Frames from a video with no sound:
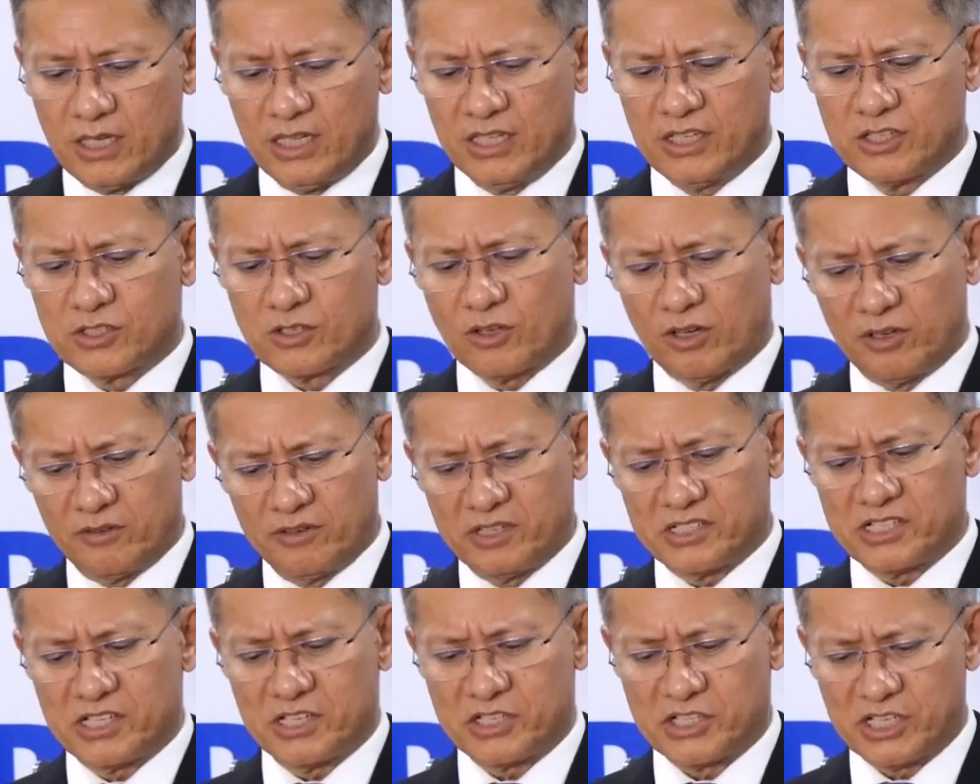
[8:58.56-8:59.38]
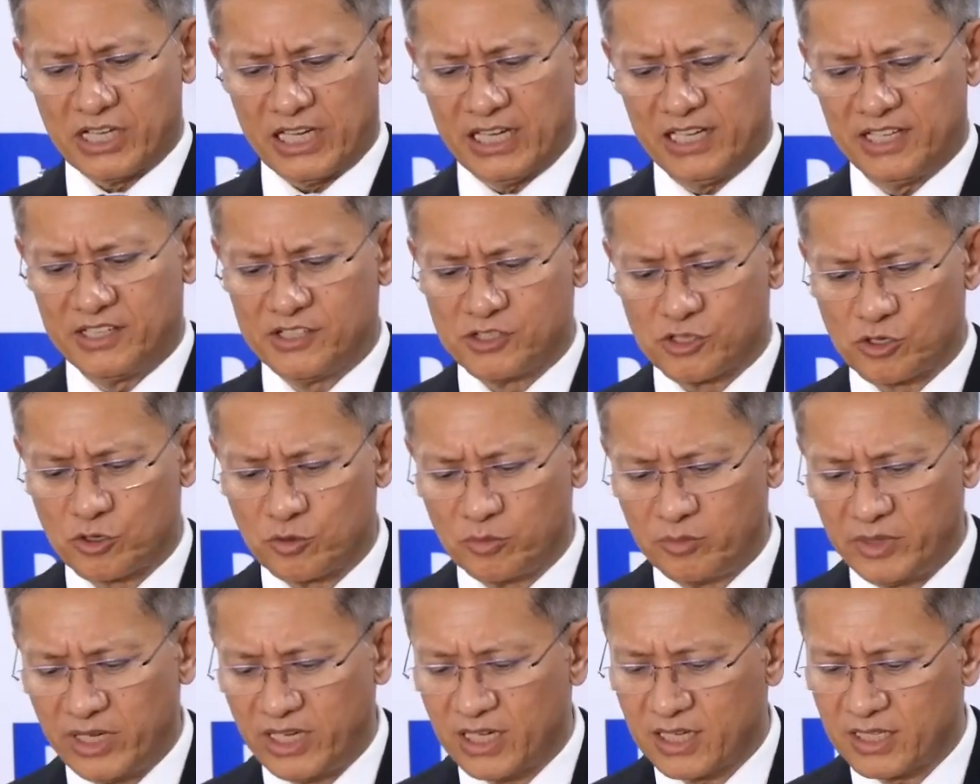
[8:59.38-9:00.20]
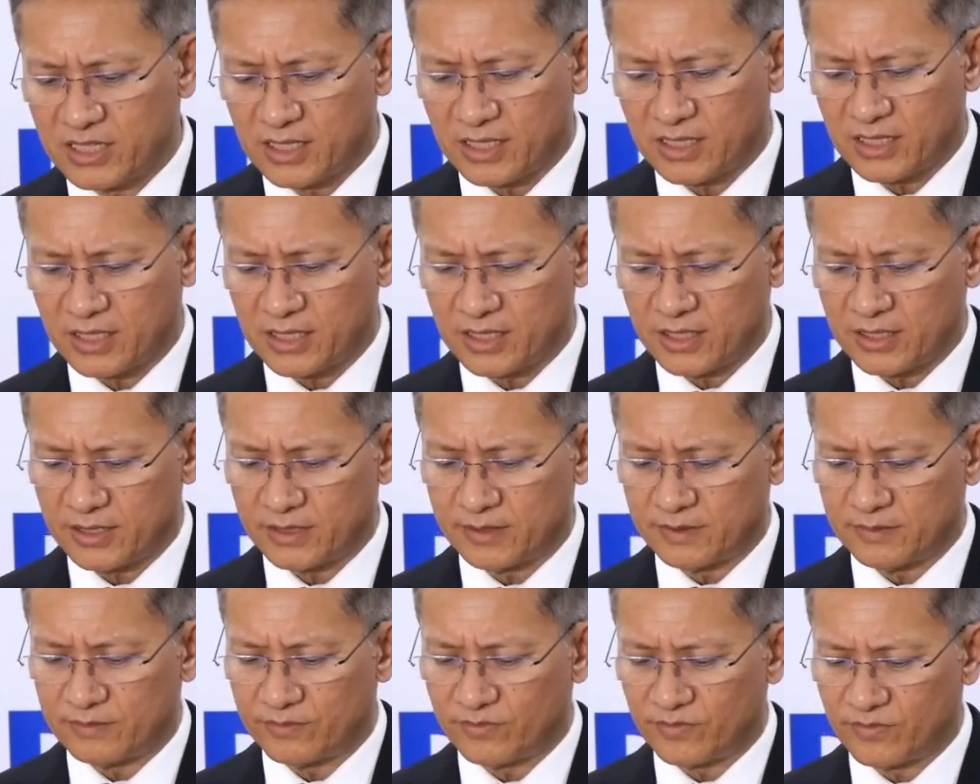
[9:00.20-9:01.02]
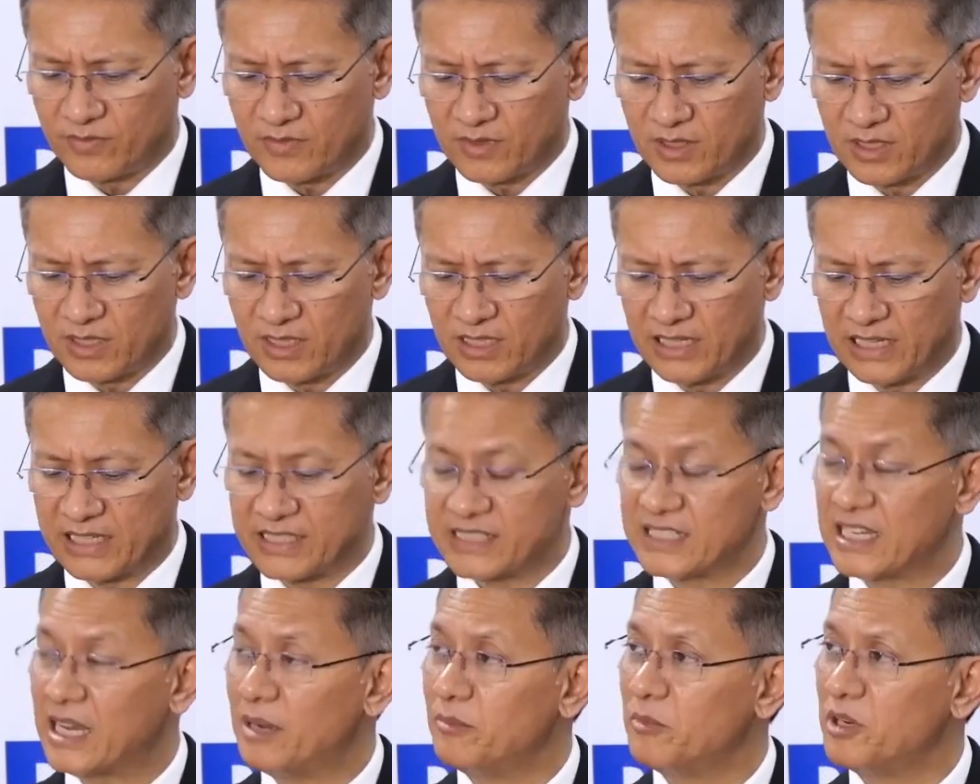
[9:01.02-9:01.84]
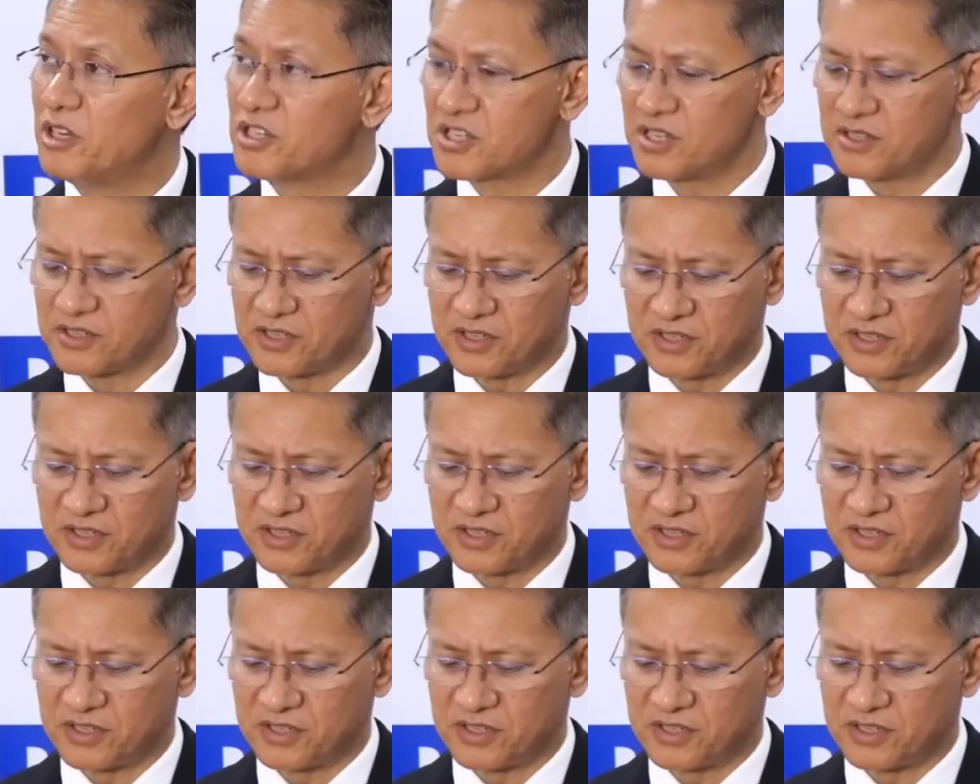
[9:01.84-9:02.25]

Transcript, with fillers: It is always a challenge to make the examination